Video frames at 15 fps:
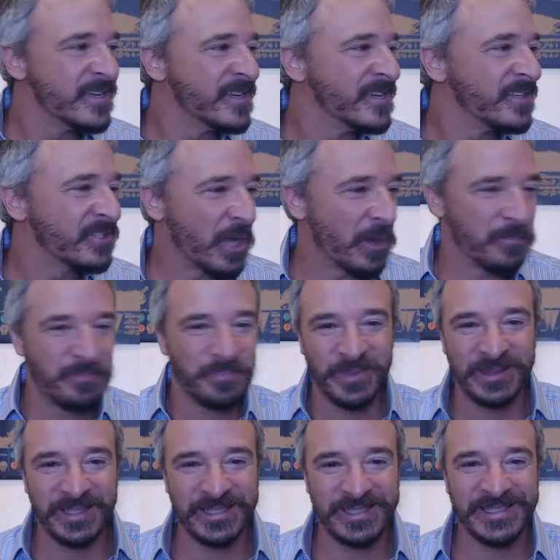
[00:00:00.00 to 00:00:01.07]
So
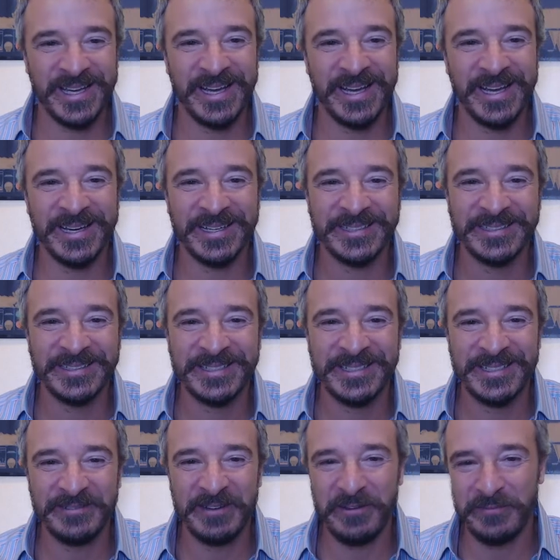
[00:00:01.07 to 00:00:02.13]
let's get
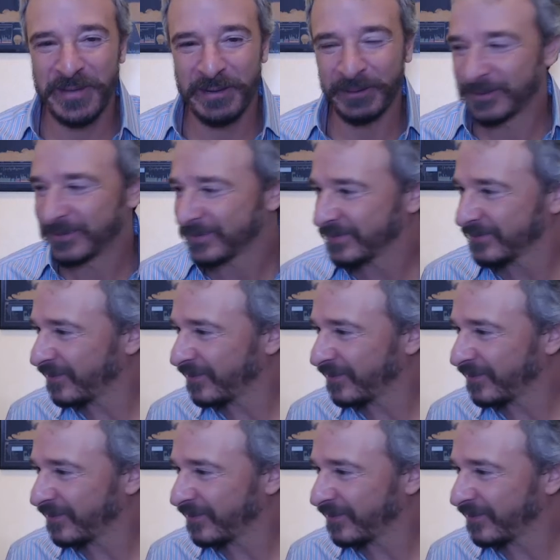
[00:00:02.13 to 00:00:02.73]
away from that one.